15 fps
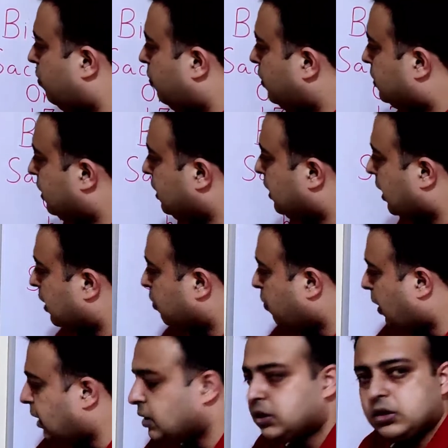We see that
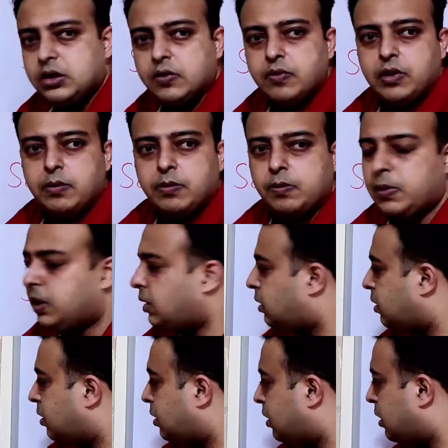white's
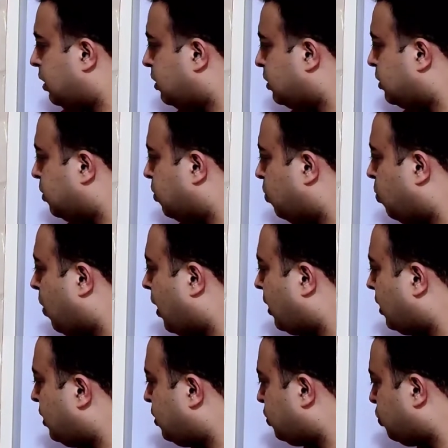development is
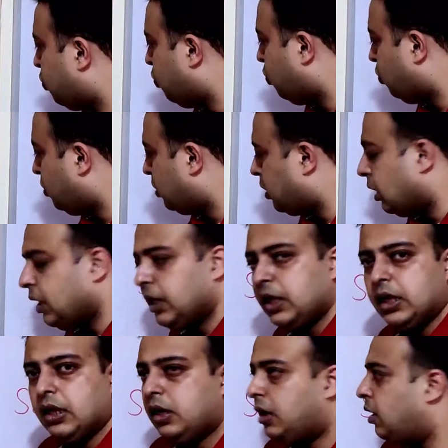1, 2, 3.